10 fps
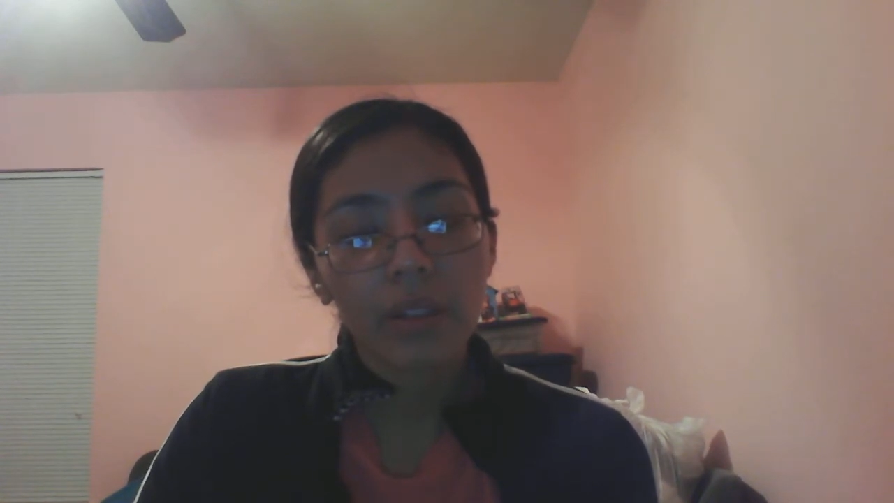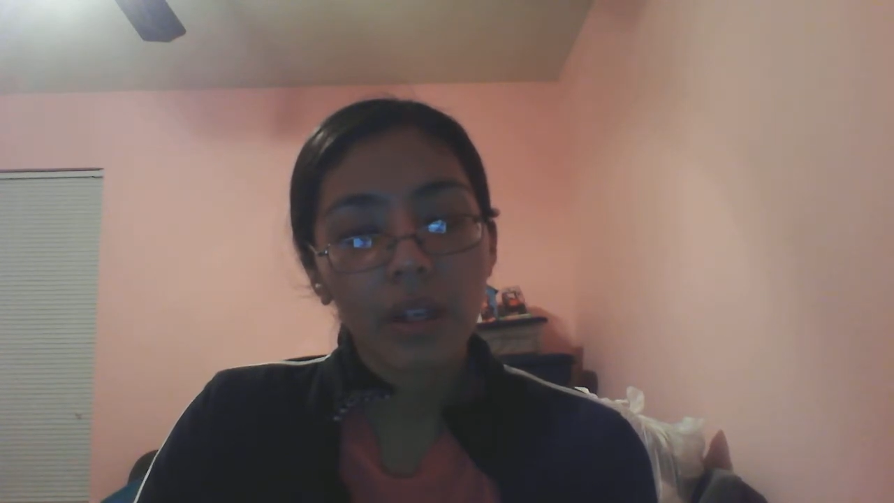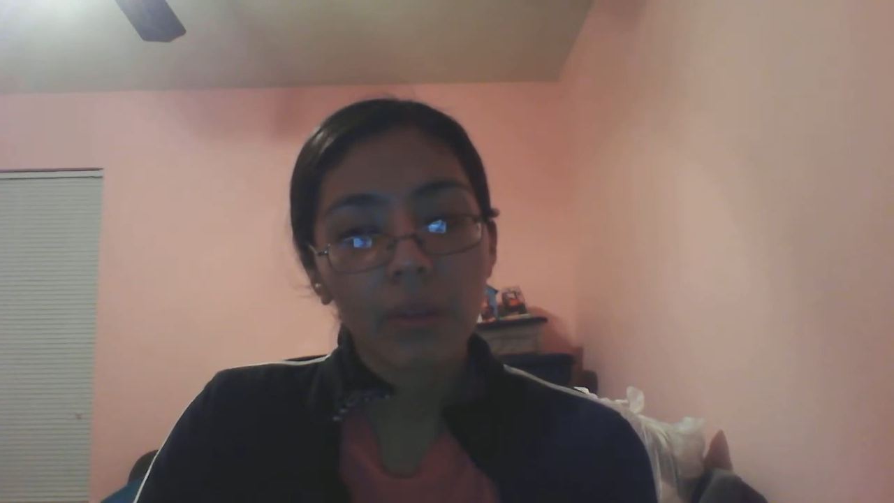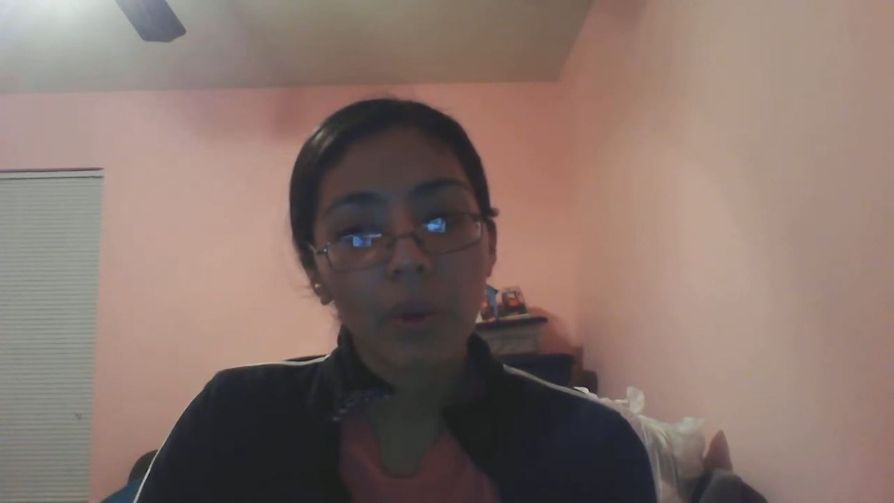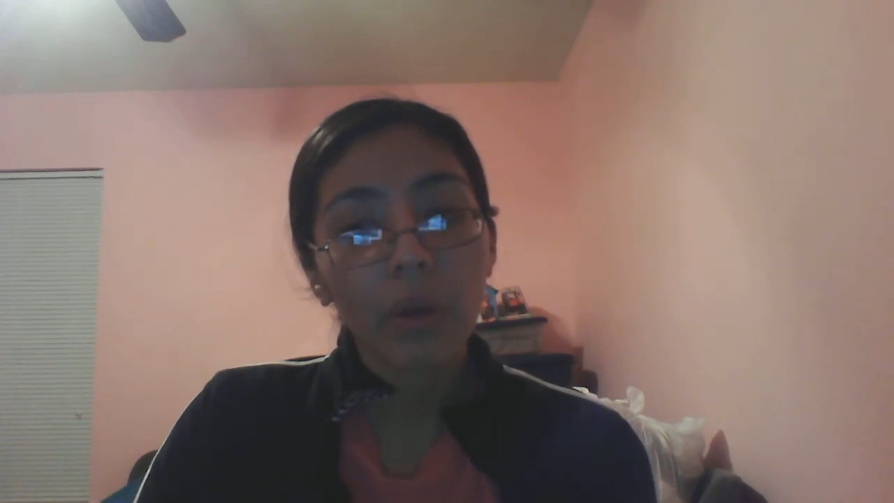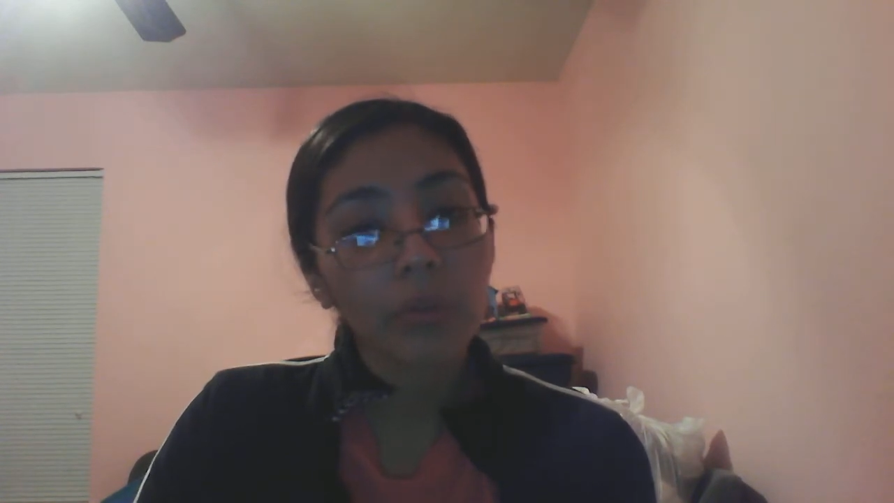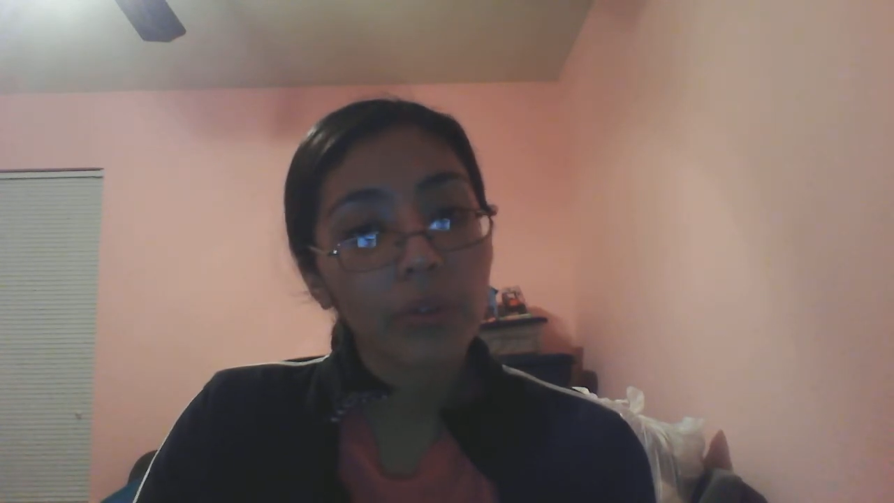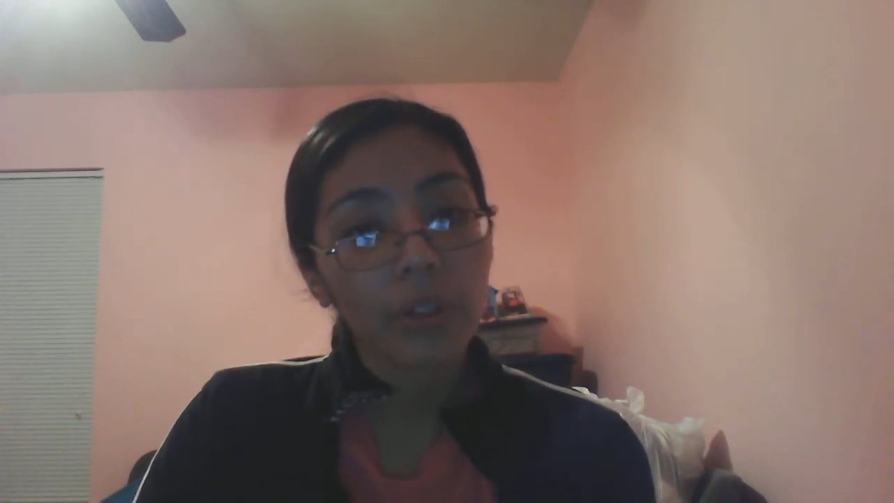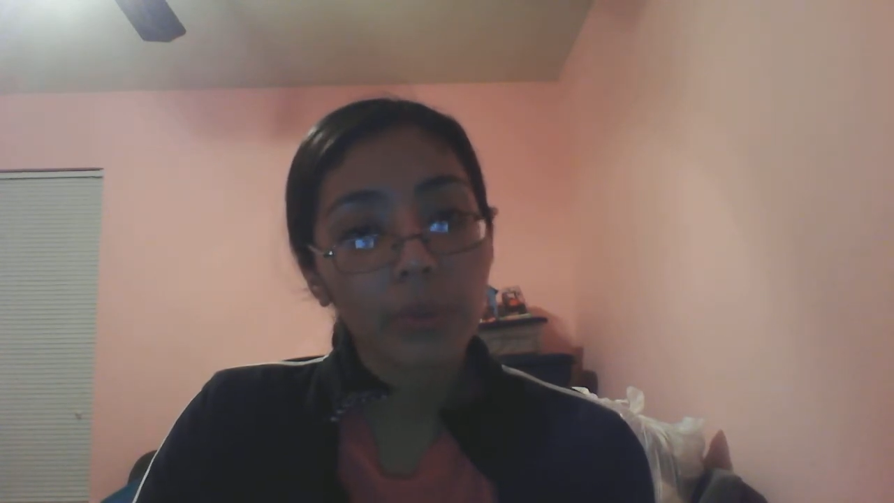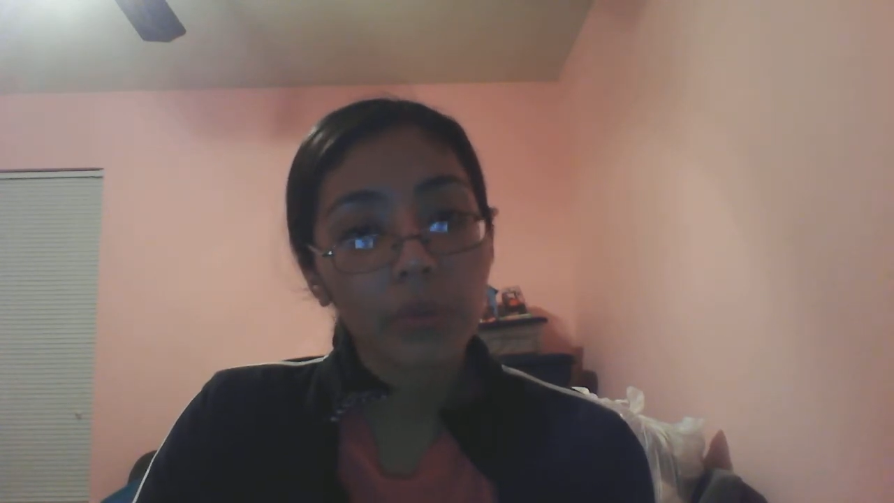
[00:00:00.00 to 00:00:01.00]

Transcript: hard for them